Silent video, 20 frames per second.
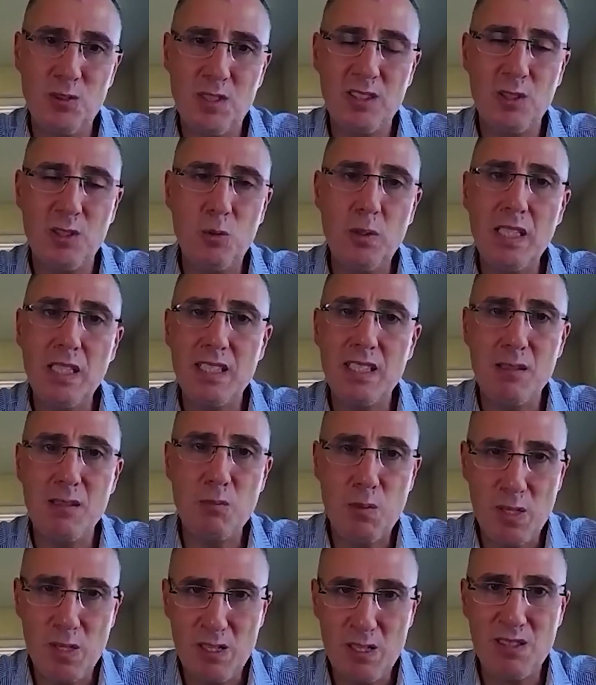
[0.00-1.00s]
Doing it in
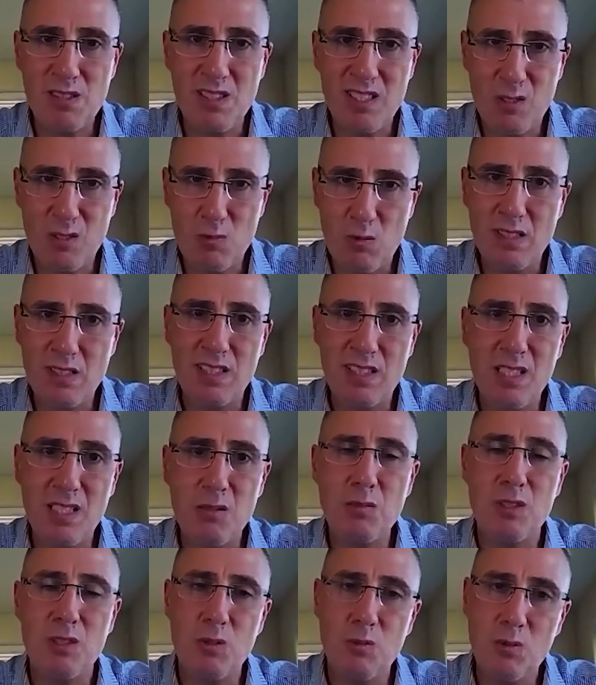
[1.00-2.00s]
person is one thing,
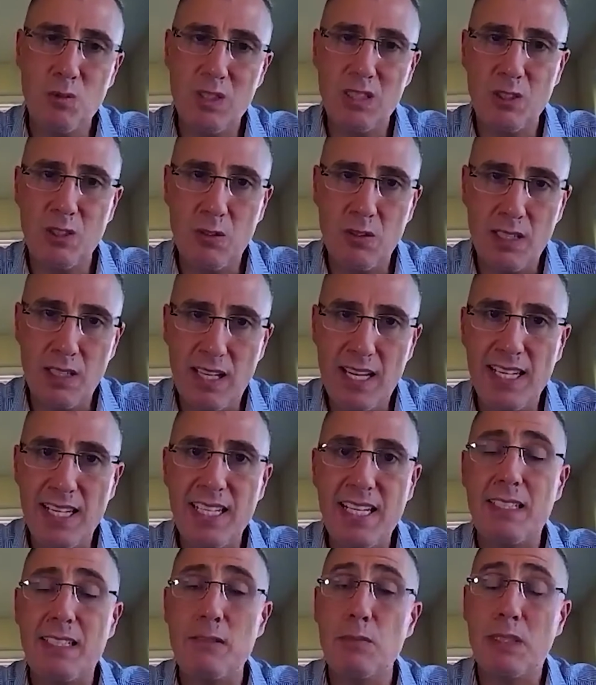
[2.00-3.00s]
but doing it
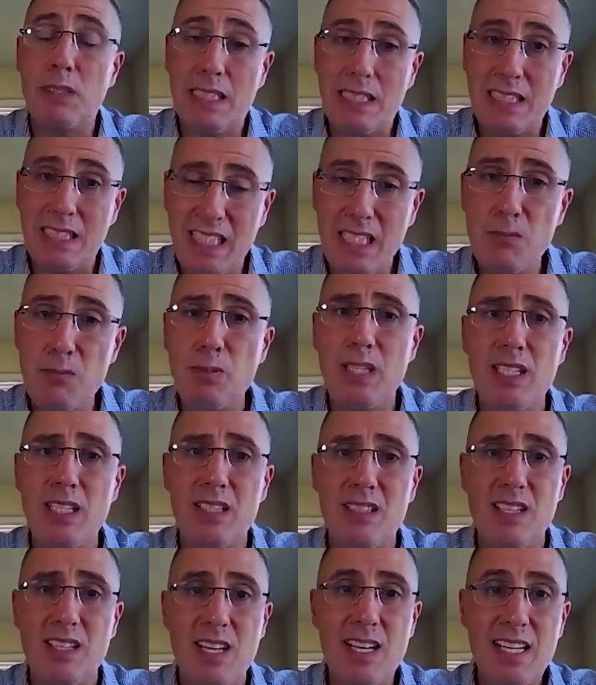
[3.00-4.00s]
online and keeping
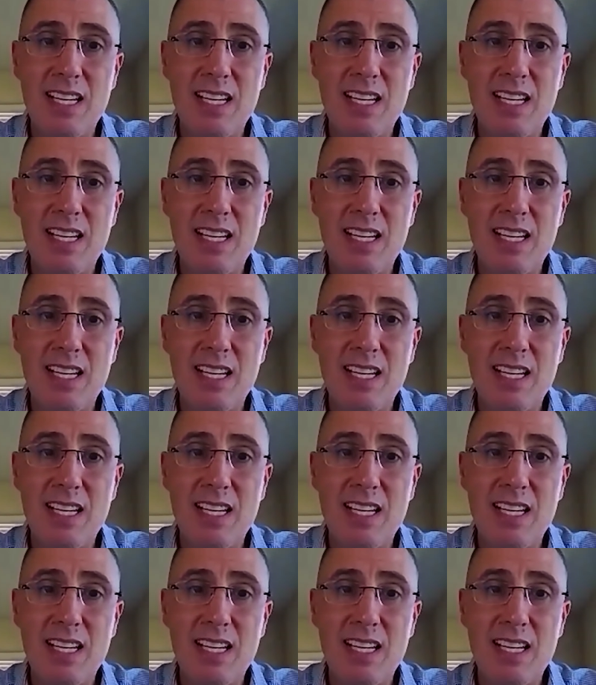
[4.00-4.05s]
it